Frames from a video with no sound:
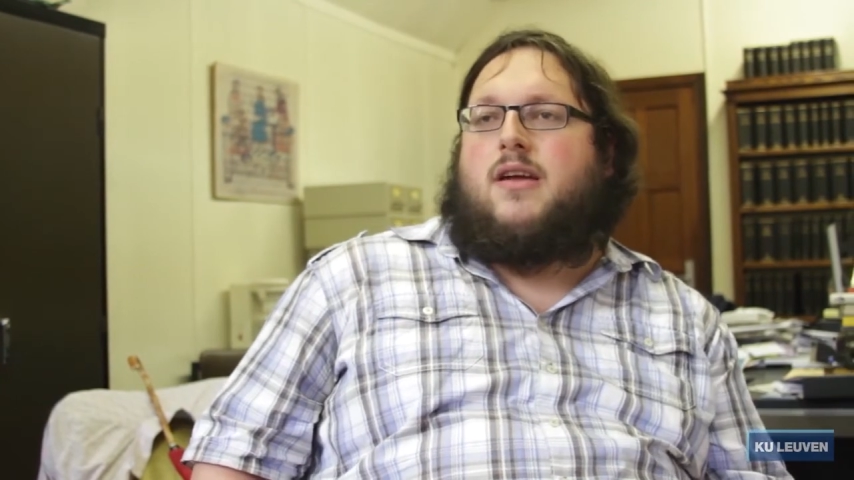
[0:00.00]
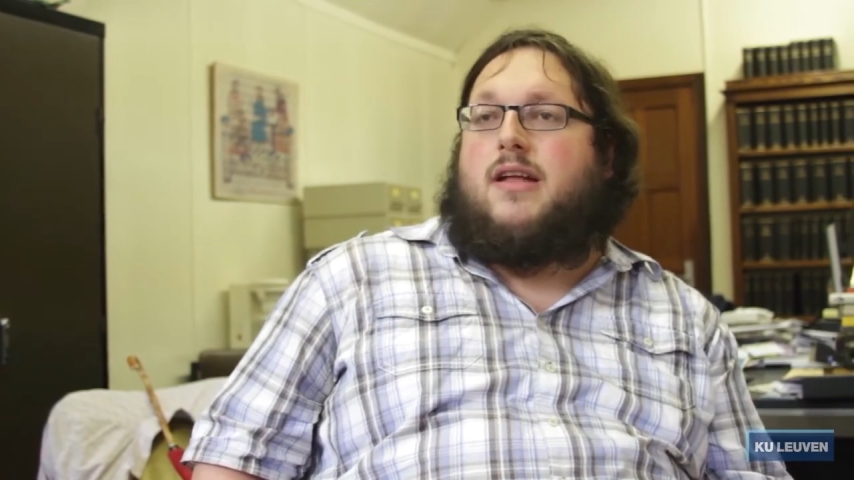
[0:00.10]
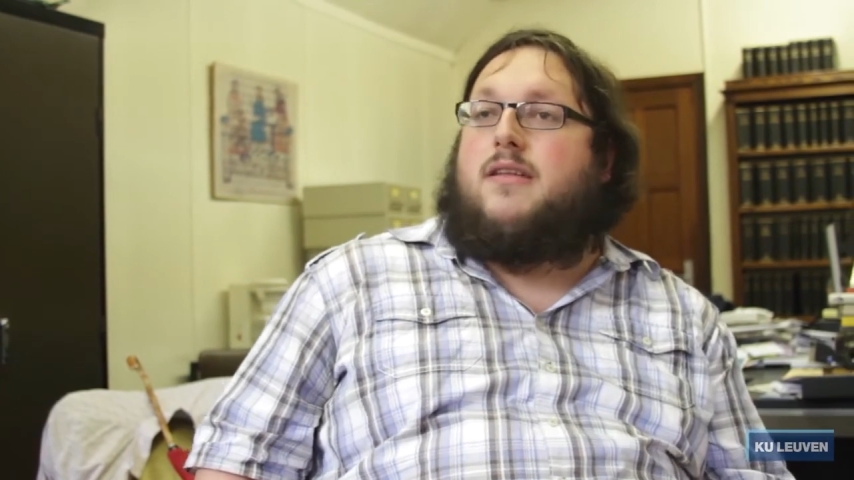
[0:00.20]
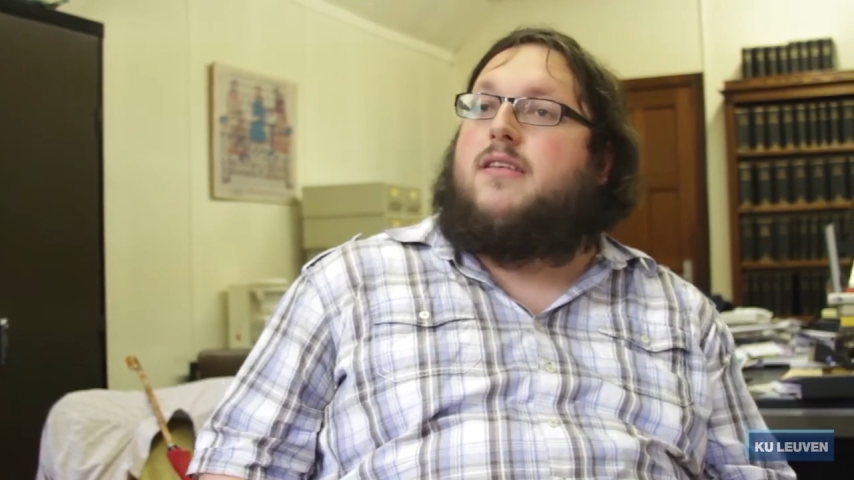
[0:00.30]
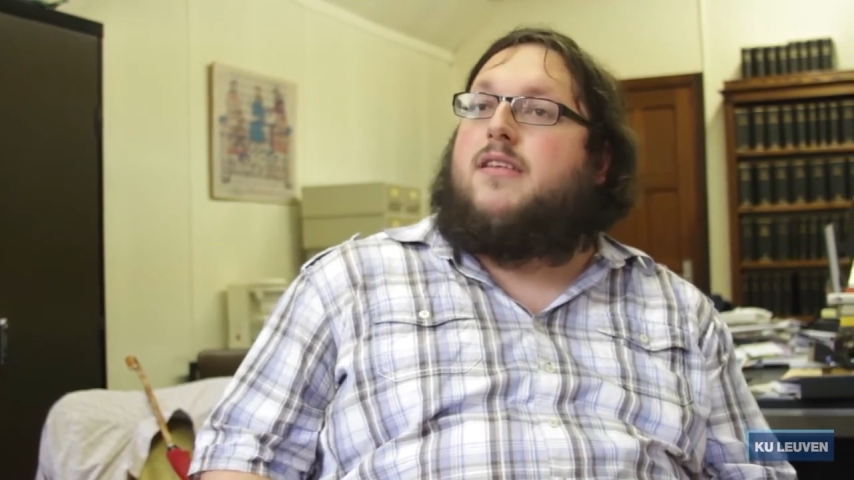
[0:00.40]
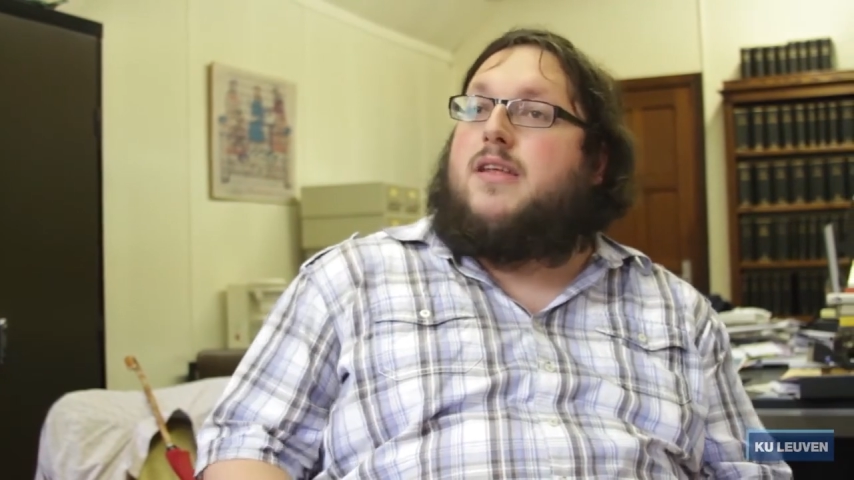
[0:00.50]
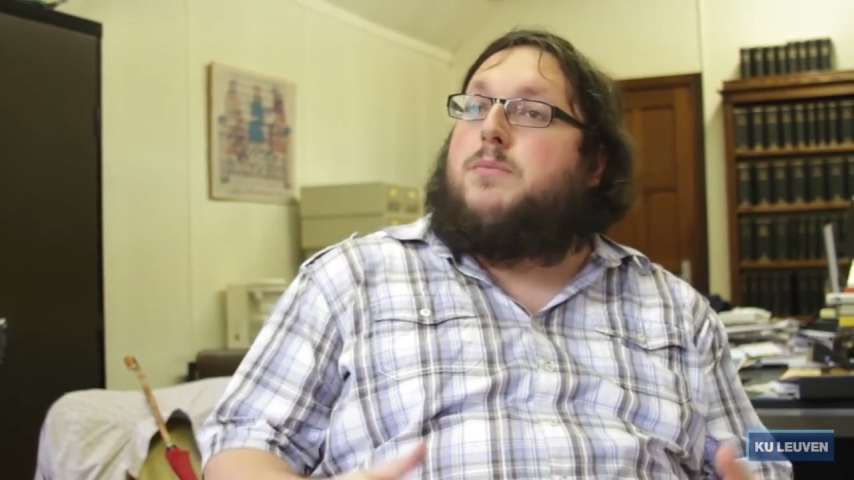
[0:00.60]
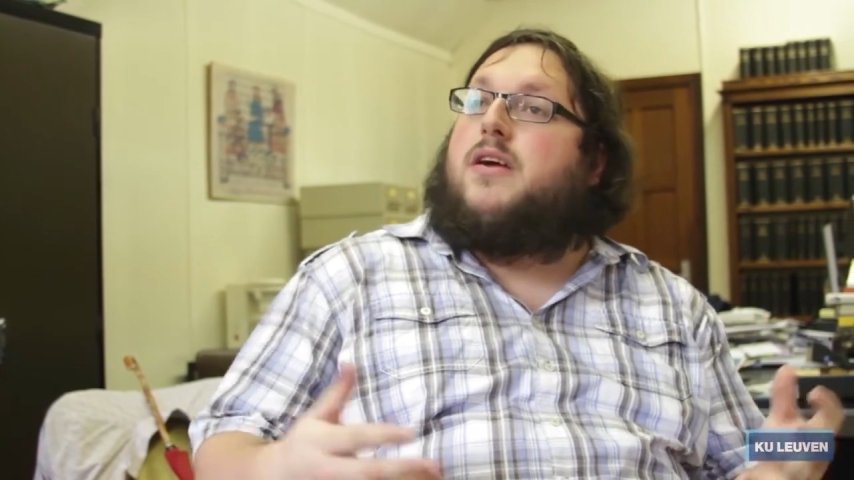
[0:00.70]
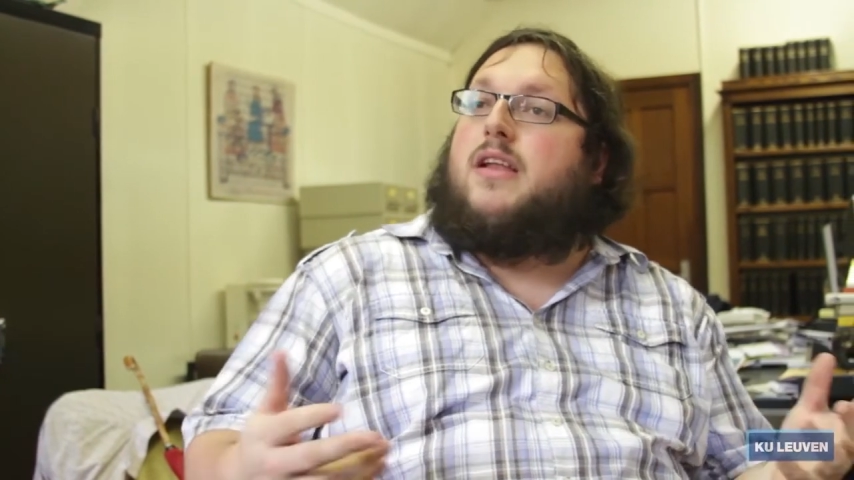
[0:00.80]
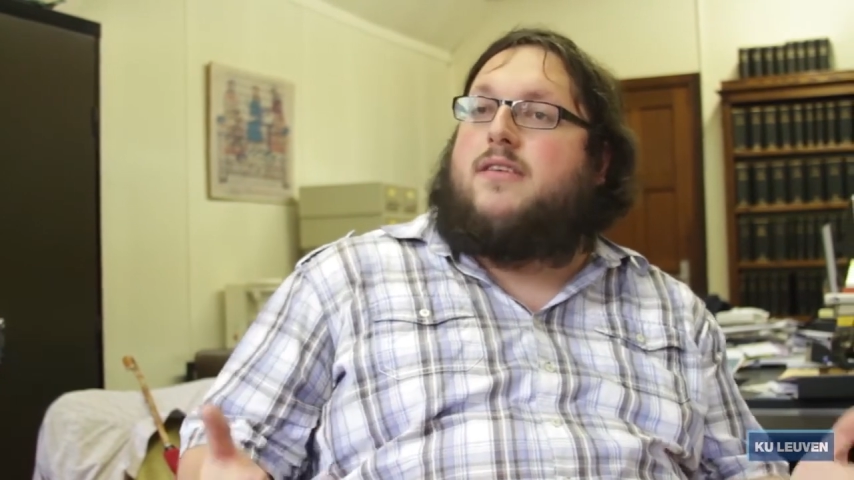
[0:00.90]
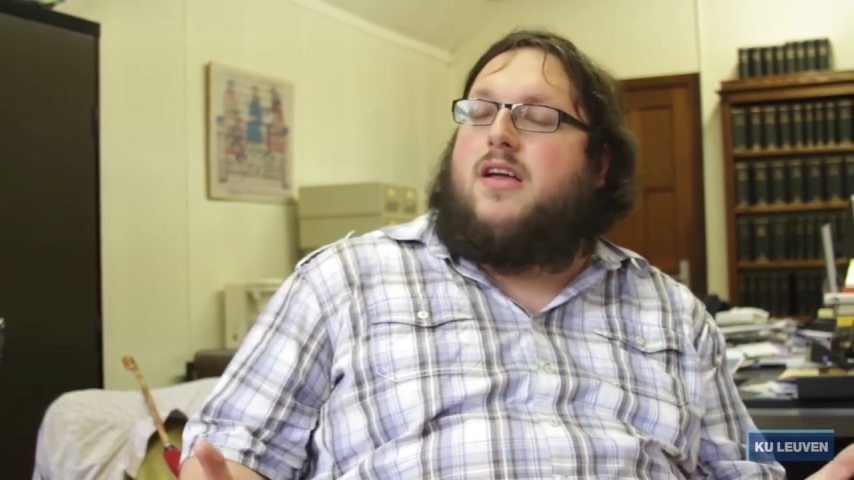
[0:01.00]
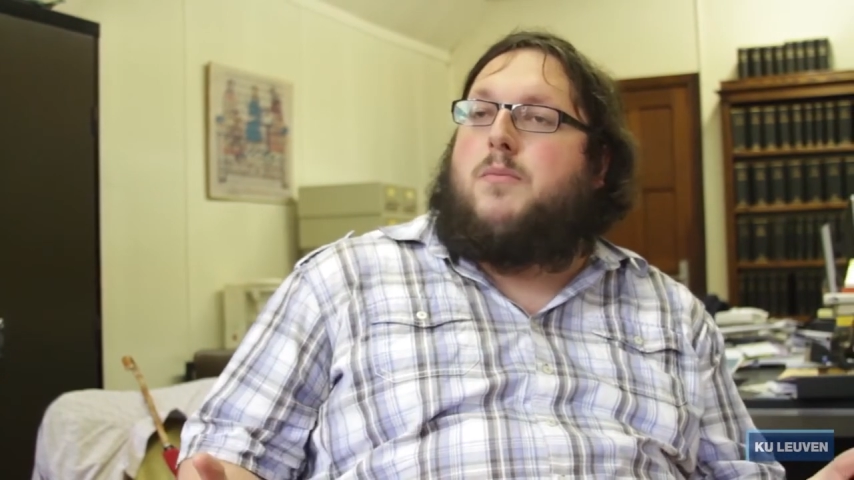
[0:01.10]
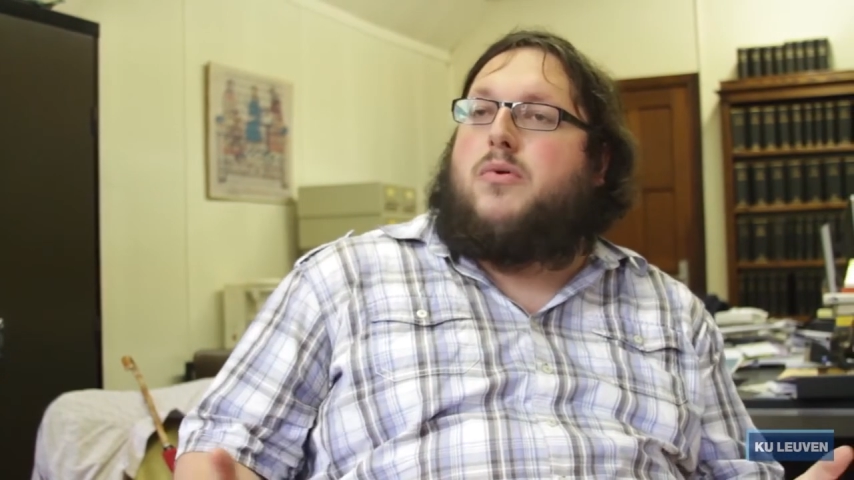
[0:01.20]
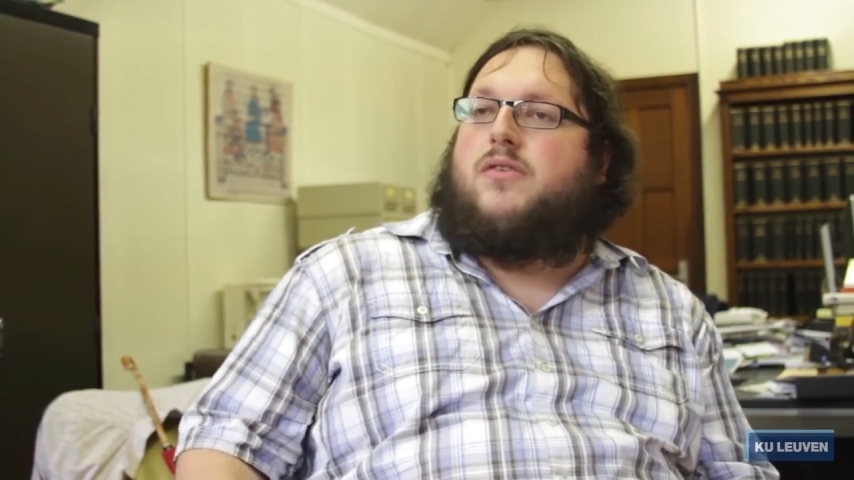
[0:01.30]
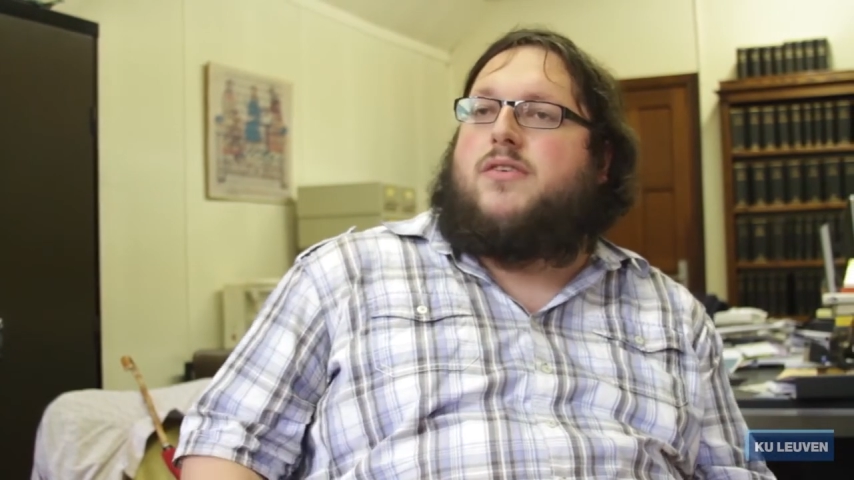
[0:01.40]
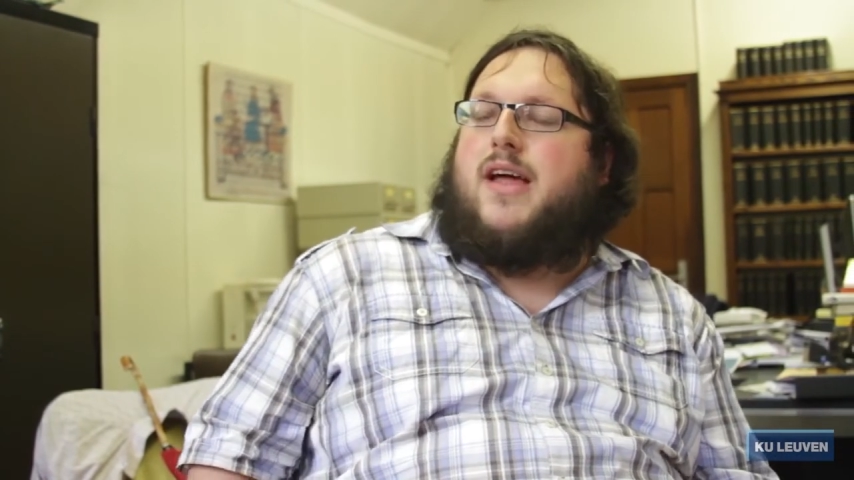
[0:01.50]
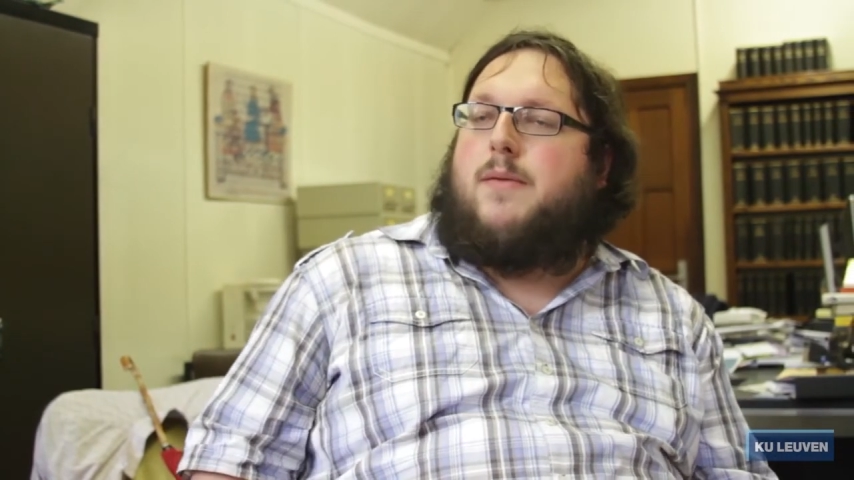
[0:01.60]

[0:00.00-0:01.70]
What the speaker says: And this is a typical example of an